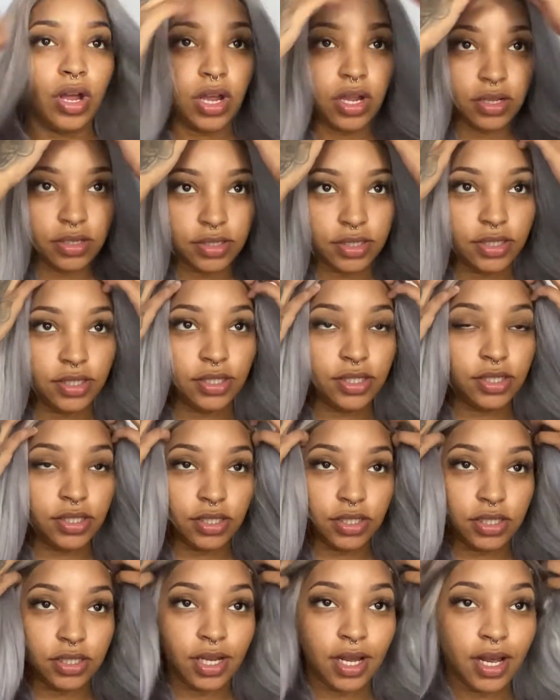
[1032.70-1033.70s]

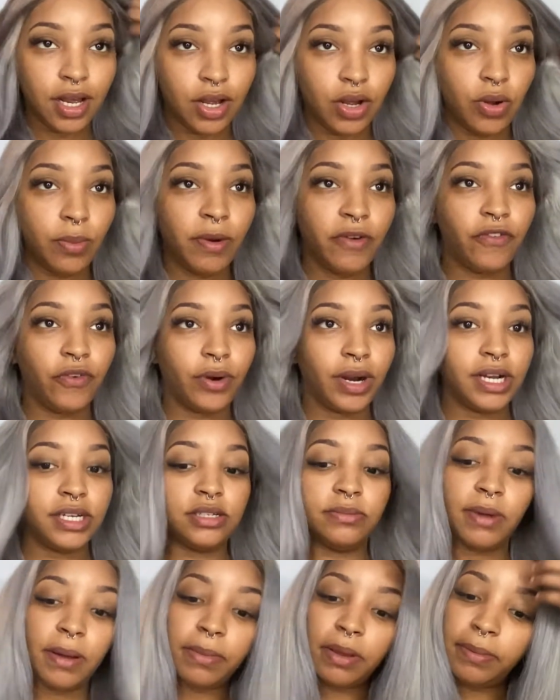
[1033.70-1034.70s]
so before I do
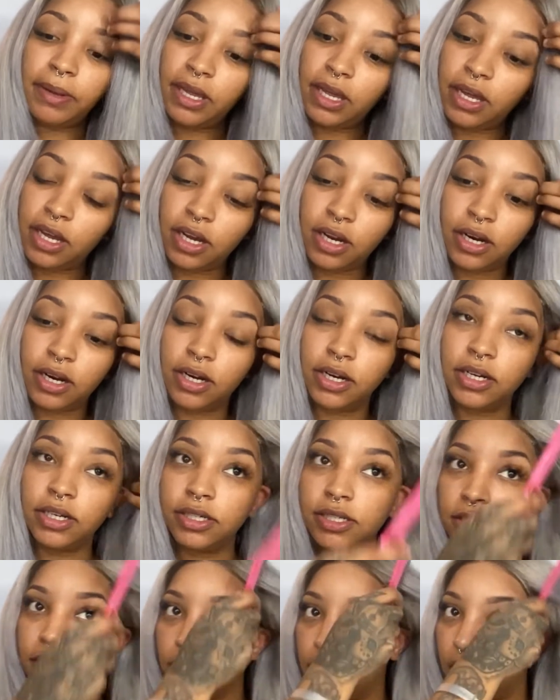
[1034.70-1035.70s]
my baby
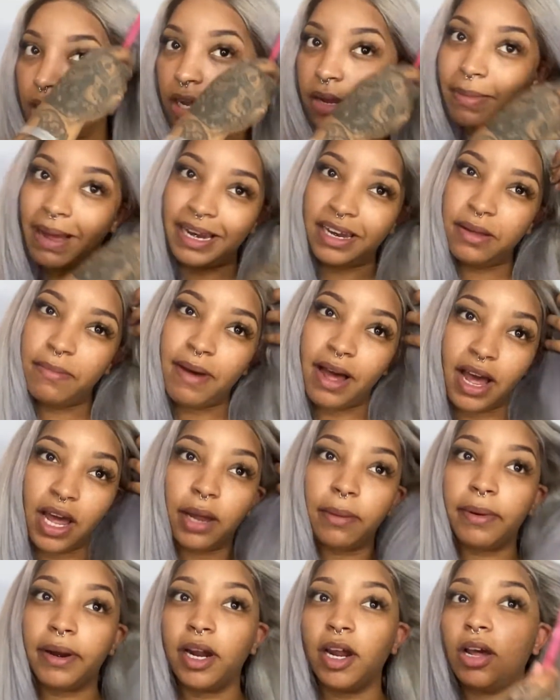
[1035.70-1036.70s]
hairs, um, I did my
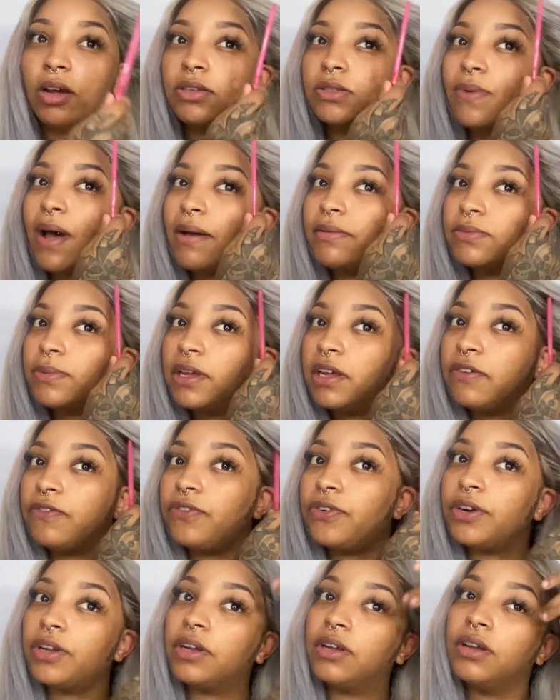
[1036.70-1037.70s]
eyebrows while I was waiting
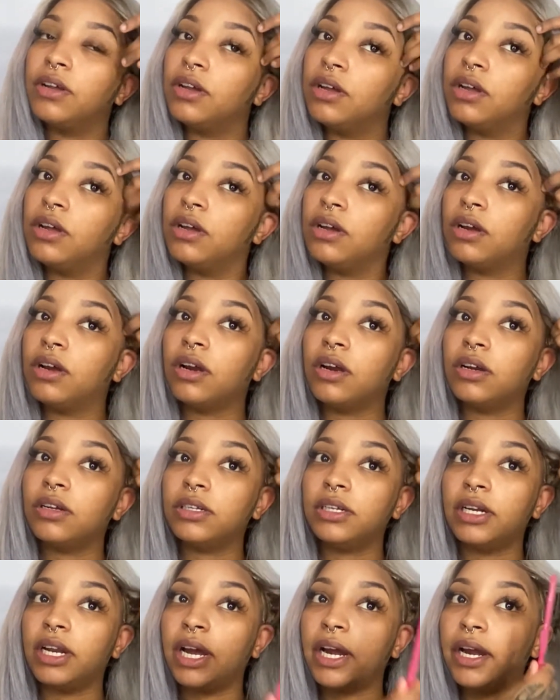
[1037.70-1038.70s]
for the curl
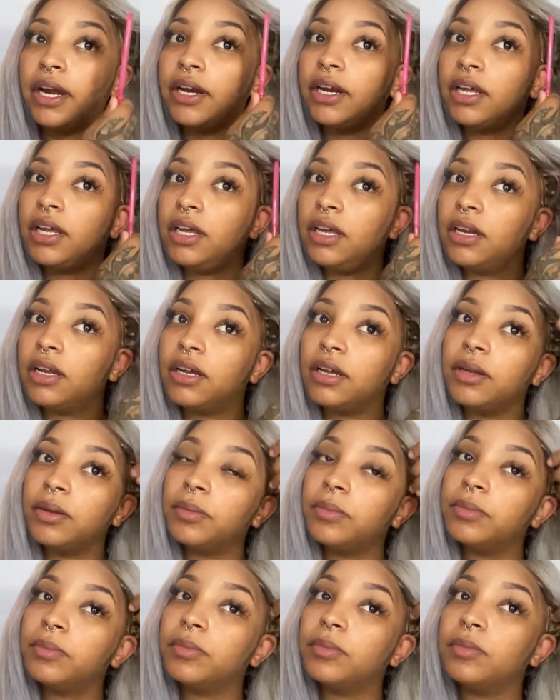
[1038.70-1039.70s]
and iron to heat up.
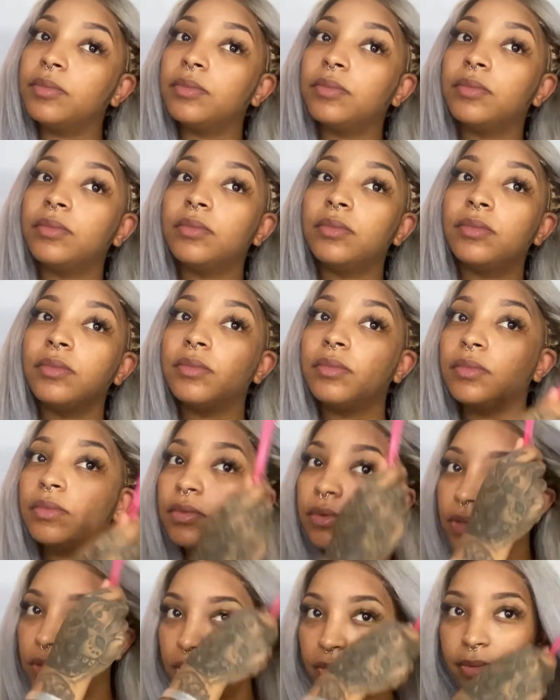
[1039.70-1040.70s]

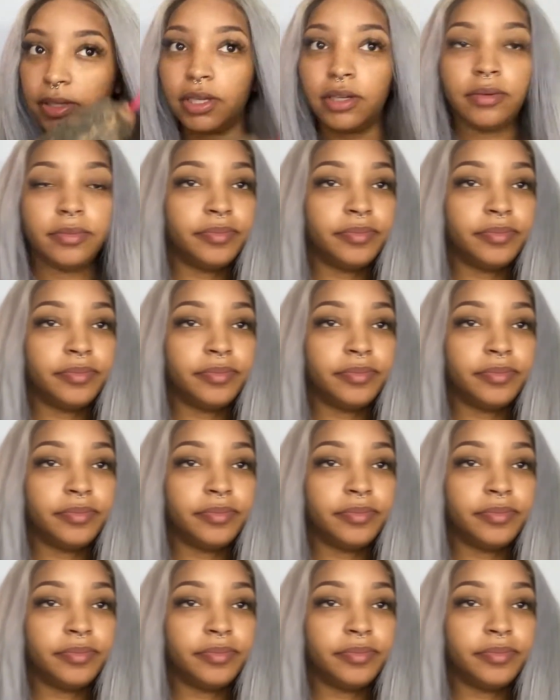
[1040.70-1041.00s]
There we go.